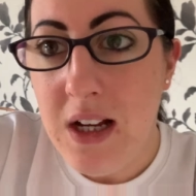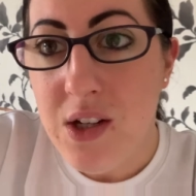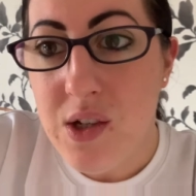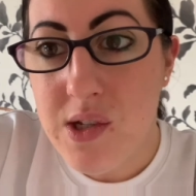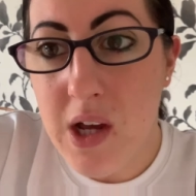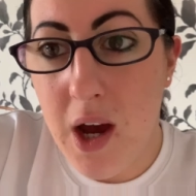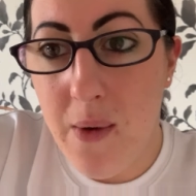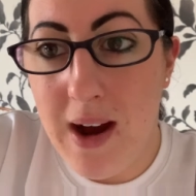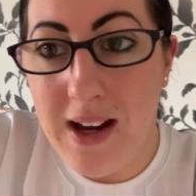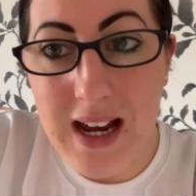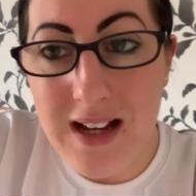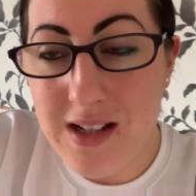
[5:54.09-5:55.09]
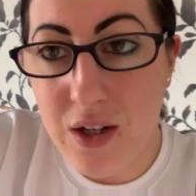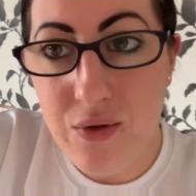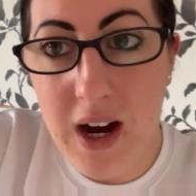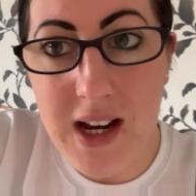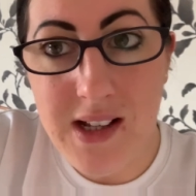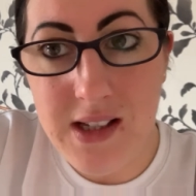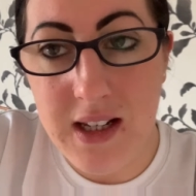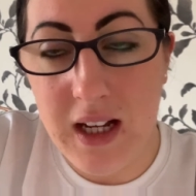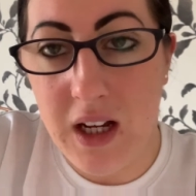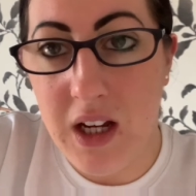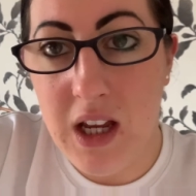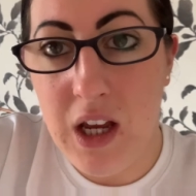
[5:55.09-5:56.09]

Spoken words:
So I guess that's right, isn't it?